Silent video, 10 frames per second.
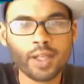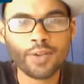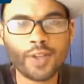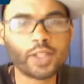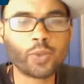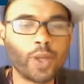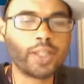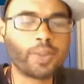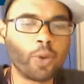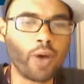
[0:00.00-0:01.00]
this
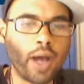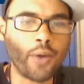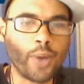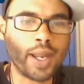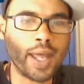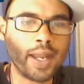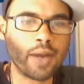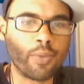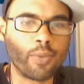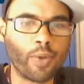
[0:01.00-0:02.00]
week's poll I went ahead
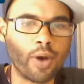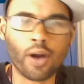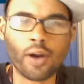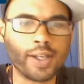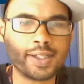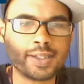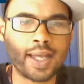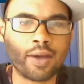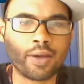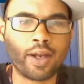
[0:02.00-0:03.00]
and already is
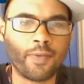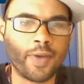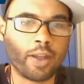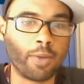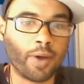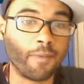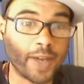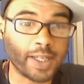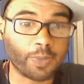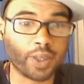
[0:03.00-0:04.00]
out, available on
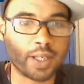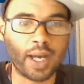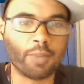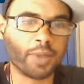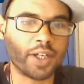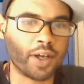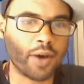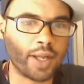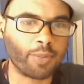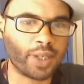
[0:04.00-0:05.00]
Facebook. I'm going to go
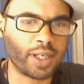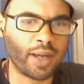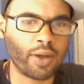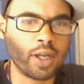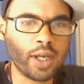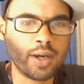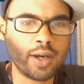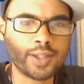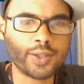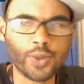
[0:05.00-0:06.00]
ahead and put it out
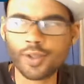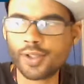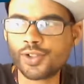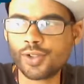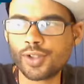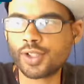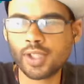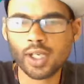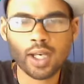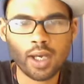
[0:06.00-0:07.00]
on Twitter as soon as
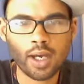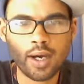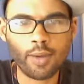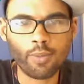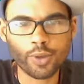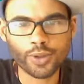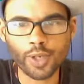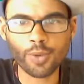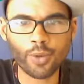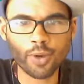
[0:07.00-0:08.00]
we're
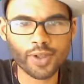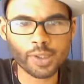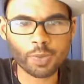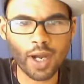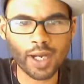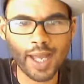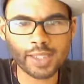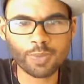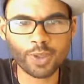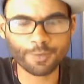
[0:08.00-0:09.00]
done recording this
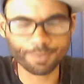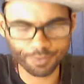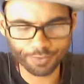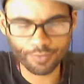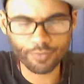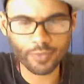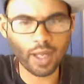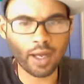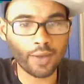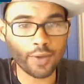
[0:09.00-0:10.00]
podcast. But
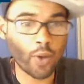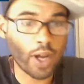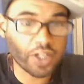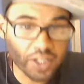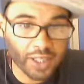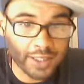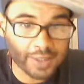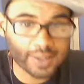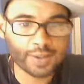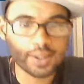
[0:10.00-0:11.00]
the question
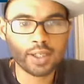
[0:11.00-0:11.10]
is,